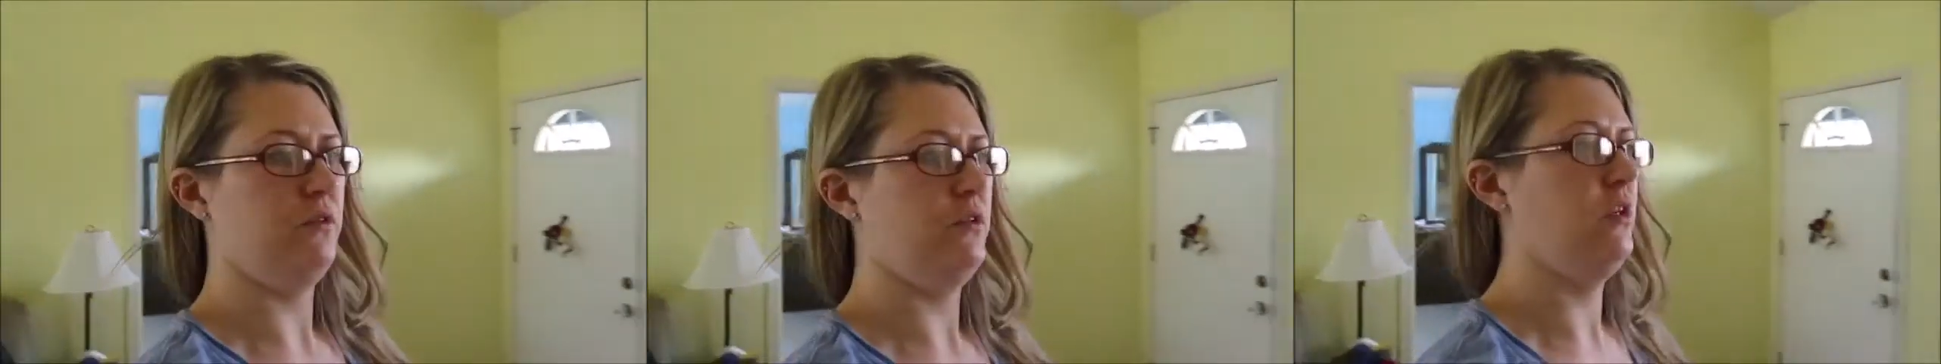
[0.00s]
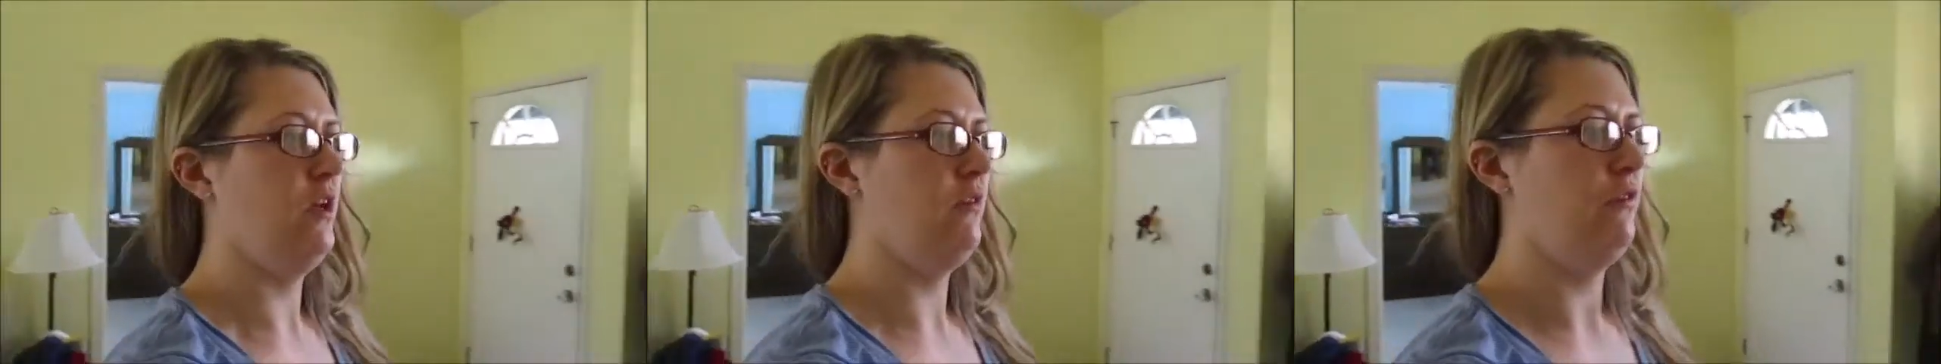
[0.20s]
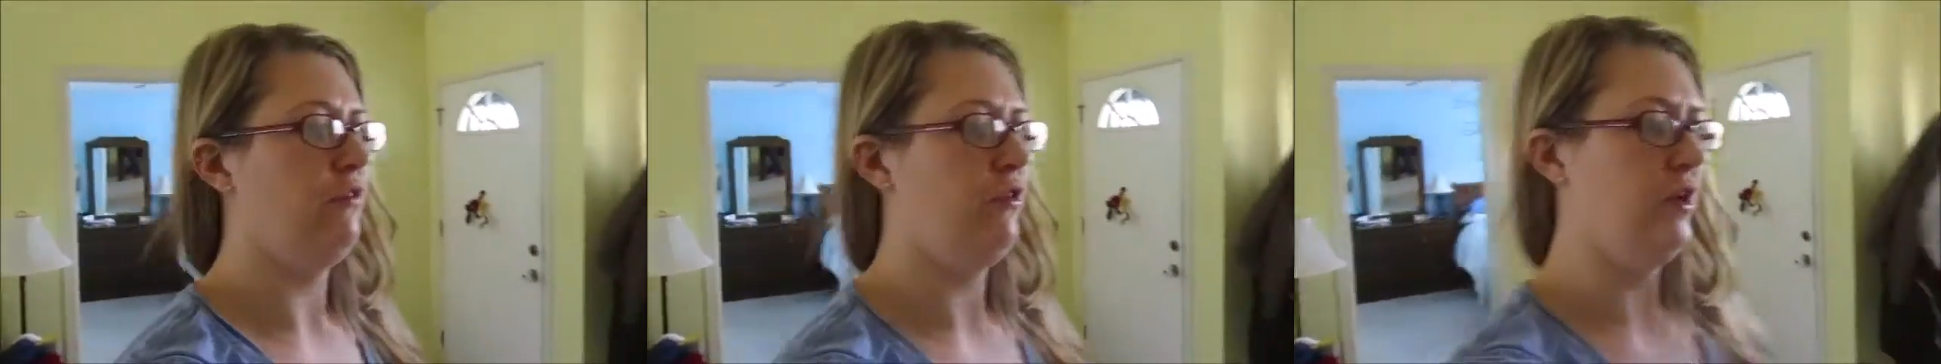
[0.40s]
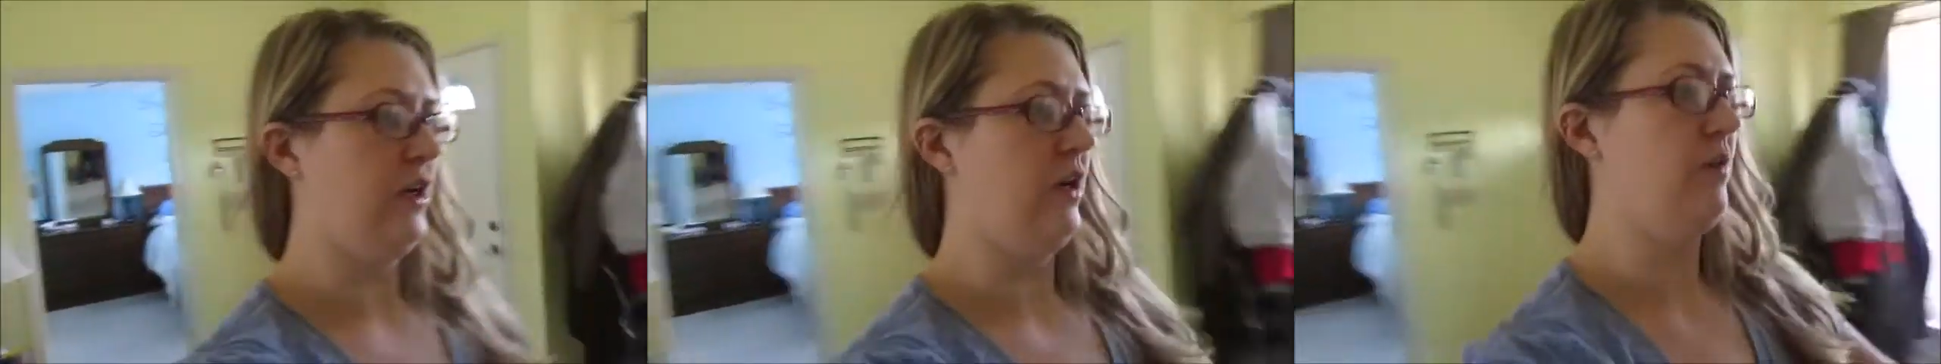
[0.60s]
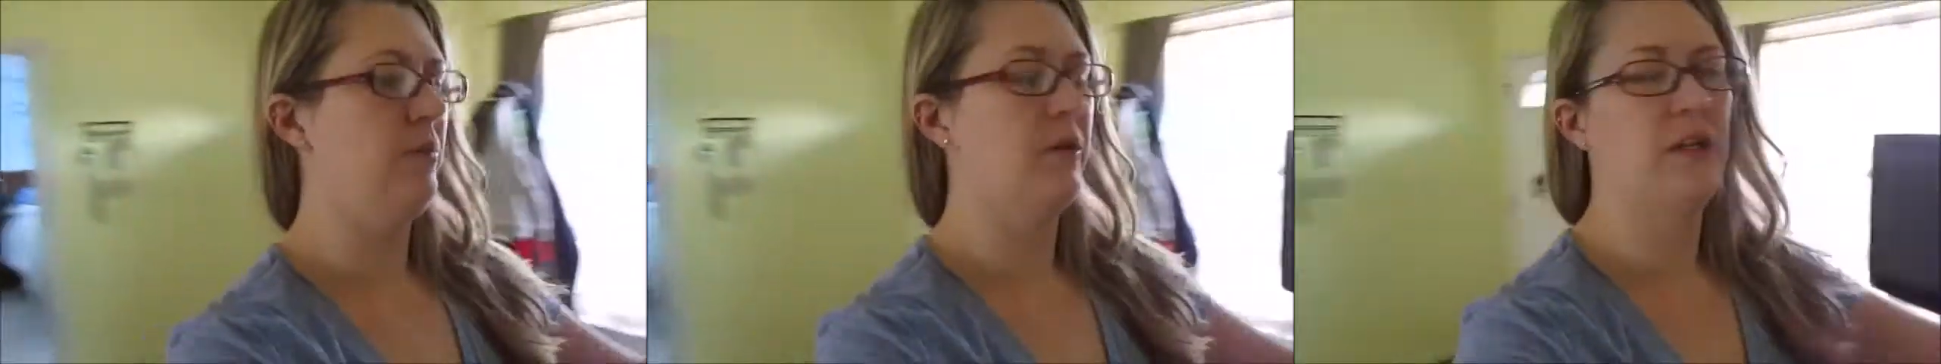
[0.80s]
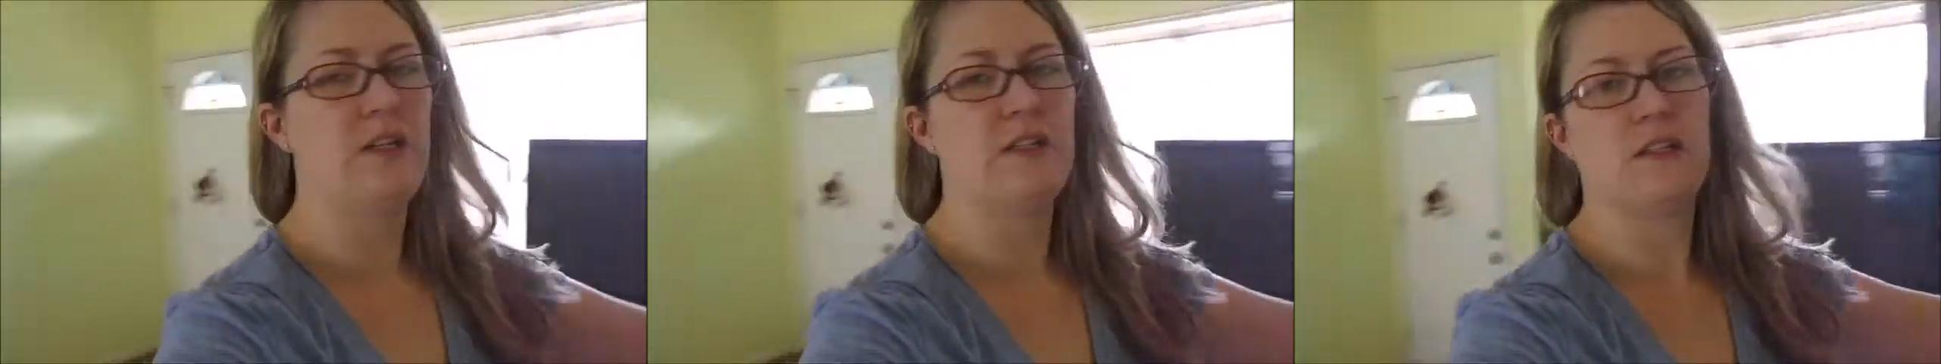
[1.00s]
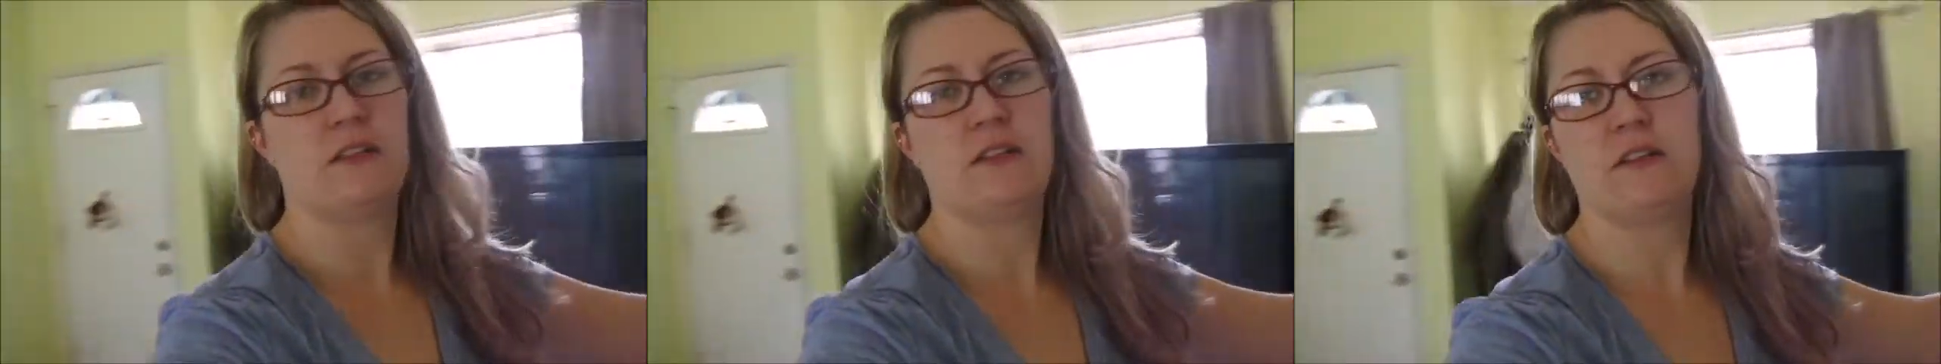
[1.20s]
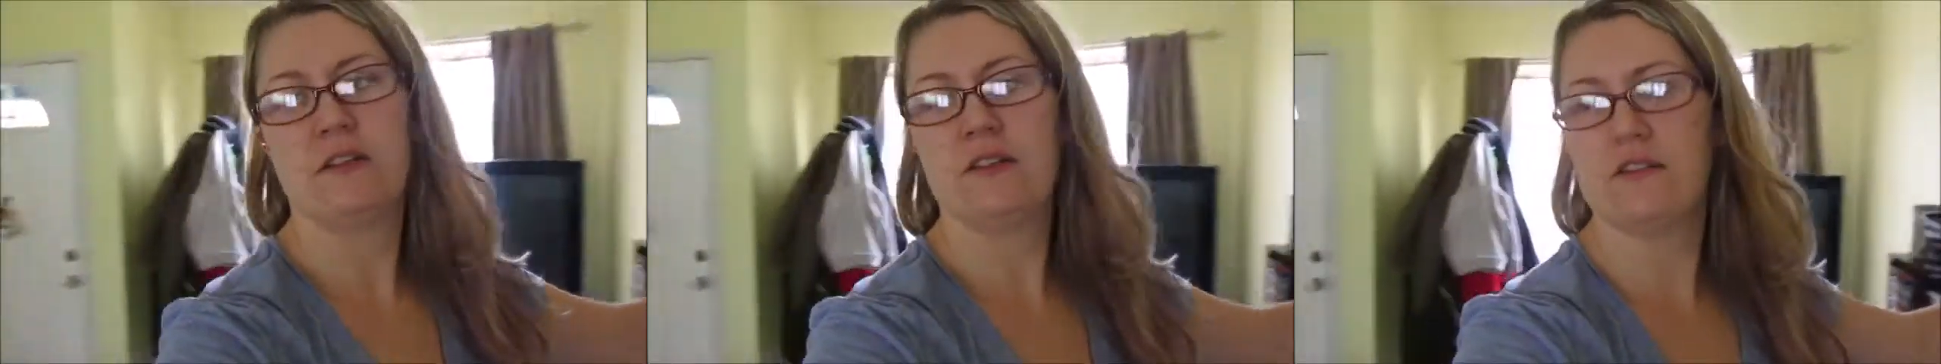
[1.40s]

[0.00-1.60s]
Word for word: going to have a freak out, but he didn't,